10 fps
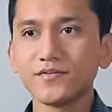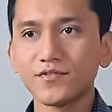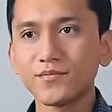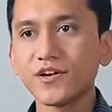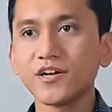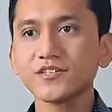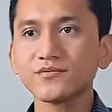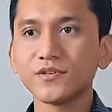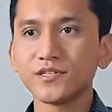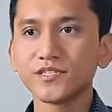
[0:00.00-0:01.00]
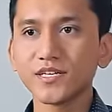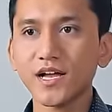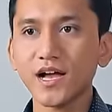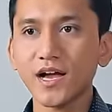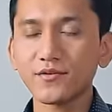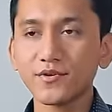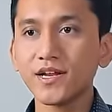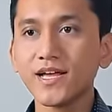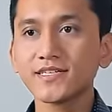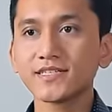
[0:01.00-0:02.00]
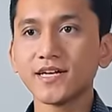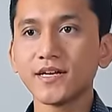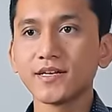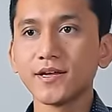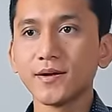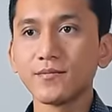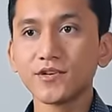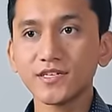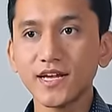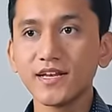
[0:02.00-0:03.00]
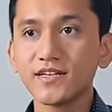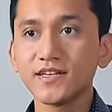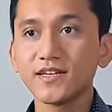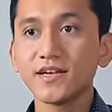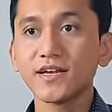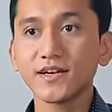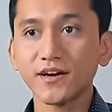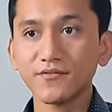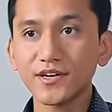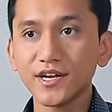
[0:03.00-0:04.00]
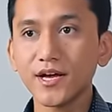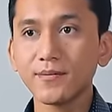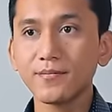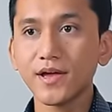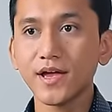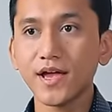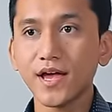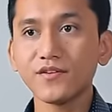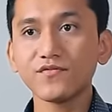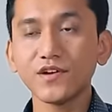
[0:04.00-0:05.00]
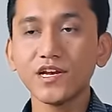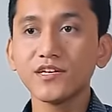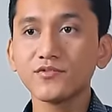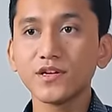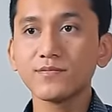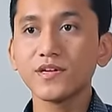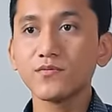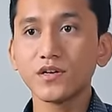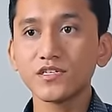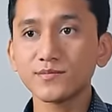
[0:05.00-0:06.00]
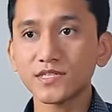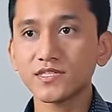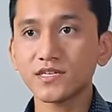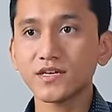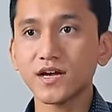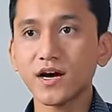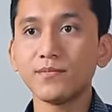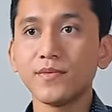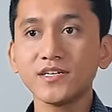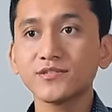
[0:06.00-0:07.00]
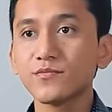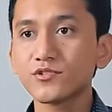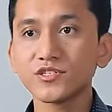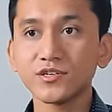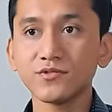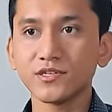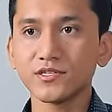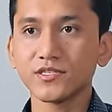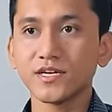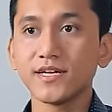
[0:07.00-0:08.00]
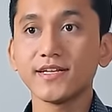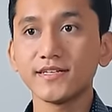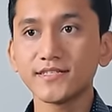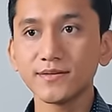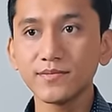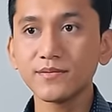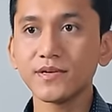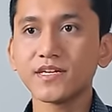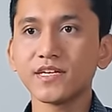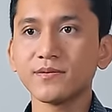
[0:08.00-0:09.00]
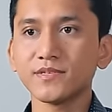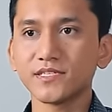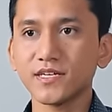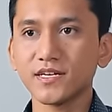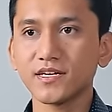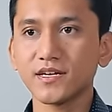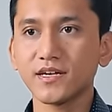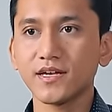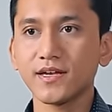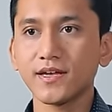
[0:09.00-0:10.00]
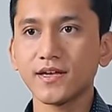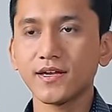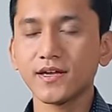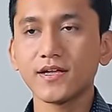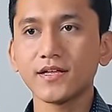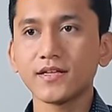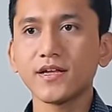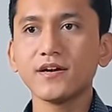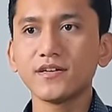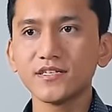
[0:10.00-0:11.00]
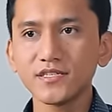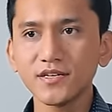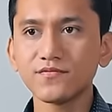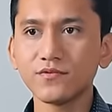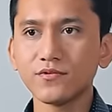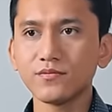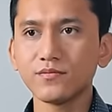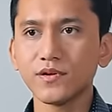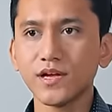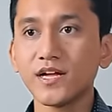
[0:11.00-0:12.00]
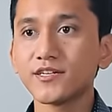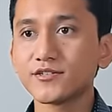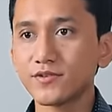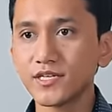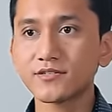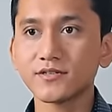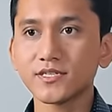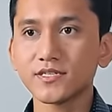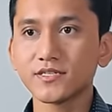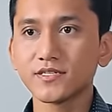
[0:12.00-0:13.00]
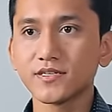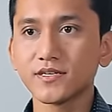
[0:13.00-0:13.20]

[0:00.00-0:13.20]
From God's words, I realized that pretending, covering up, and failing to admit one's mistake are much more serious than simply making a mistake. They are deceitful and treacherous.